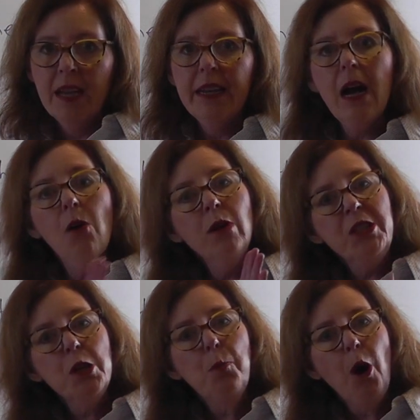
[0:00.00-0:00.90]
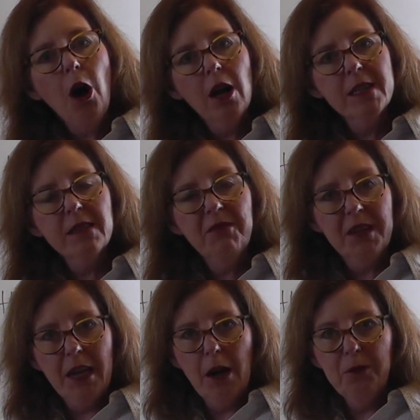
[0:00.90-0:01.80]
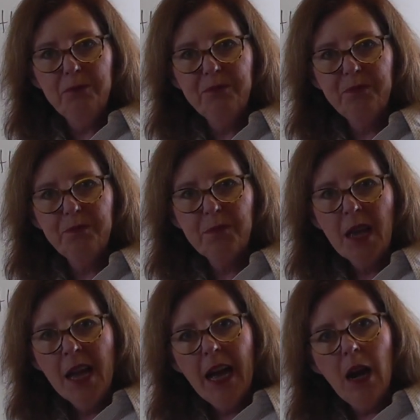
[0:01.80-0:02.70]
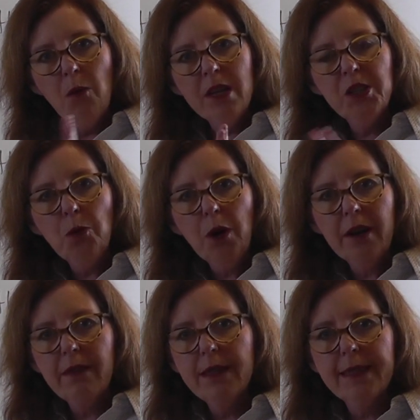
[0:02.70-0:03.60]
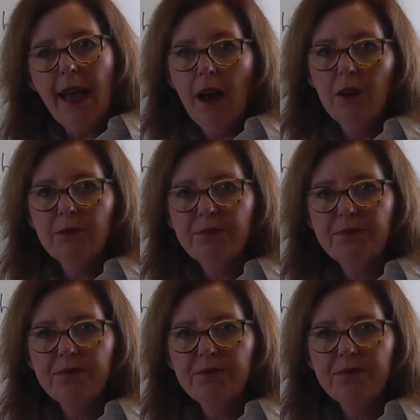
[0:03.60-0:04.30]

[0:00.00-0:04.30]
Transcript: Now, I want you to pause the video, and I want you to work this out.